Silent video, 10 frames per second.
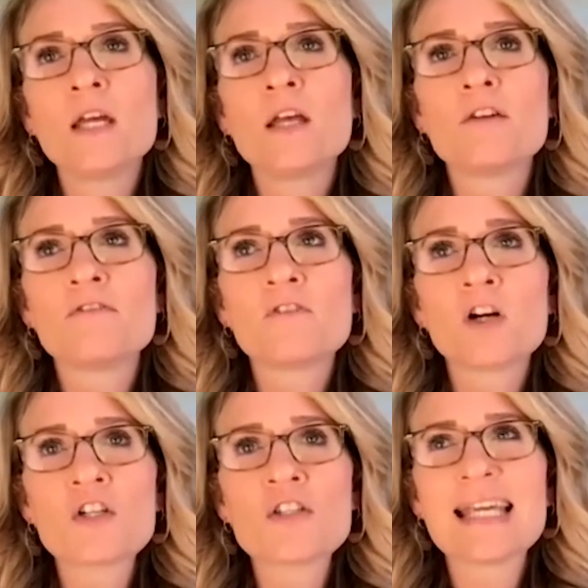The
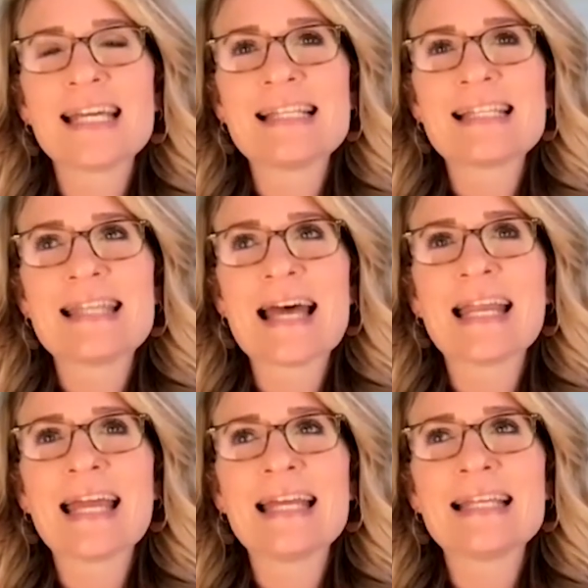first is that
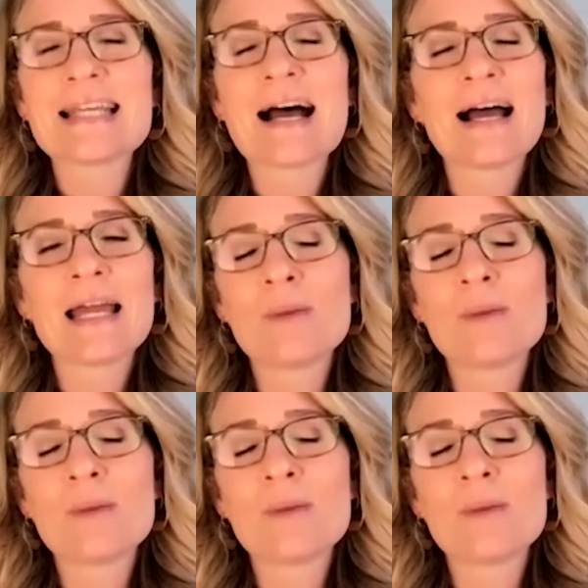time